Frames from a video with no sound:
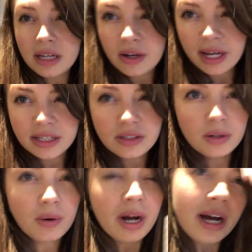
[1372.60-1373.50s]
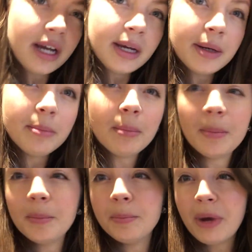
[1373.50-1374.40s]
Okay, so I am
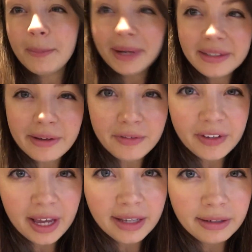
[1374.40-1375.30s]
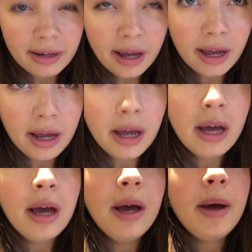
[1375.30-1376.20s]
by myself again today,
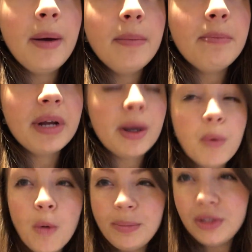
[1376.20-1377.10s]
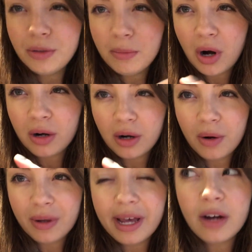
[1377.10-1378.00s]
but I won't be
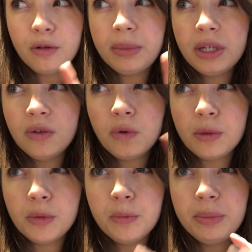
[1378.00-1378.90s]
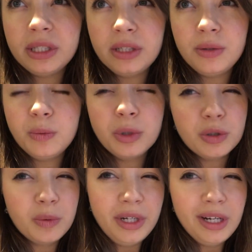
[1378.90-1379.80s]
tomorrow, and that'll be a normal busy
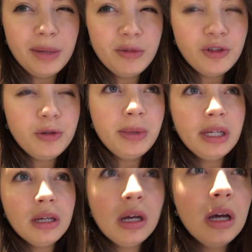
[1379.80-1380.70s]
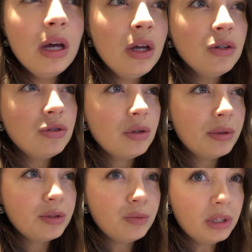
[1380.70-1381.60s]
work week, I'm assuming. So
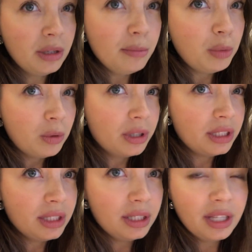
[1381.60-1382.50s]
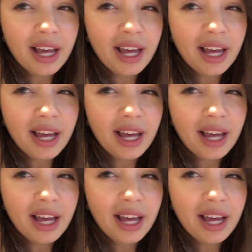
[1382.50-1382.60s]
it's really important